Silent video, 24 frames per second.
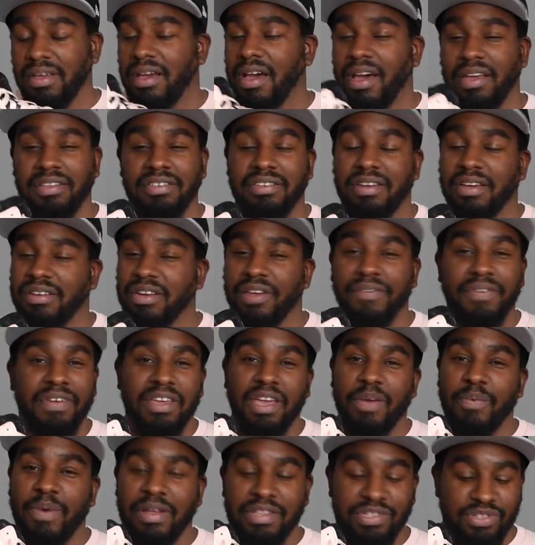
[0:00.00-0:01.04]
I don't know, I don't think
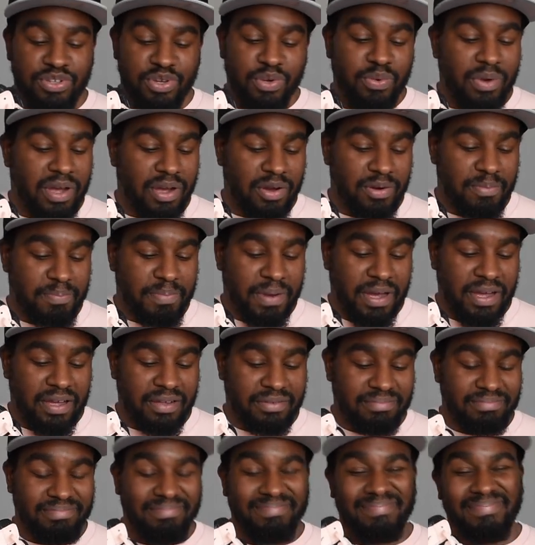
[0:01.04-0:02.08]
it went too well, but
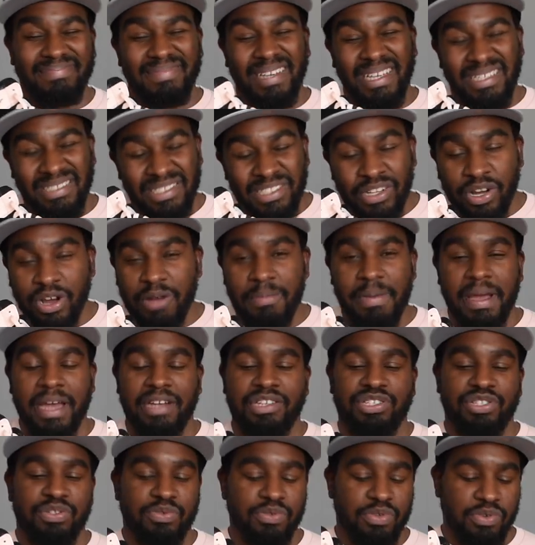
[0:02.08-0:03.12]
it's not a bad
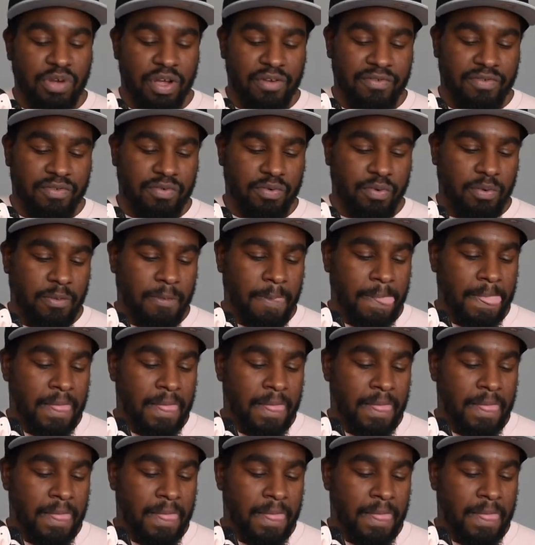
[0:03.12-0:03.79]
shoe overall.